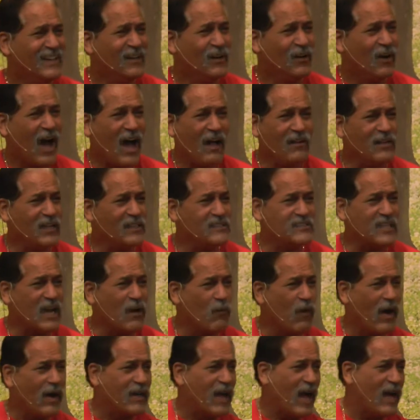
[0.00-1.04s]
I don't understand
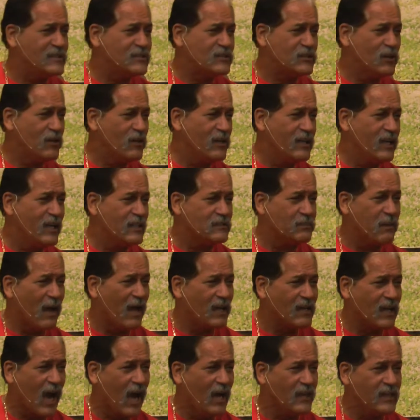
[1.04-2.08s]
why God's doing this, man.
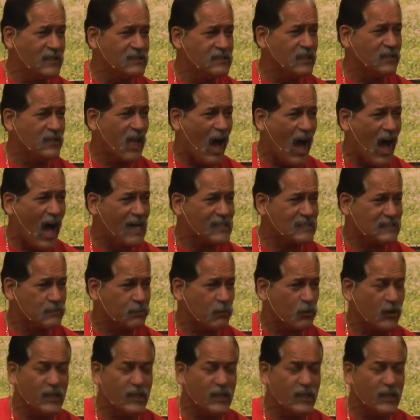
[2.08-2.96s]
God, he's in the hospital.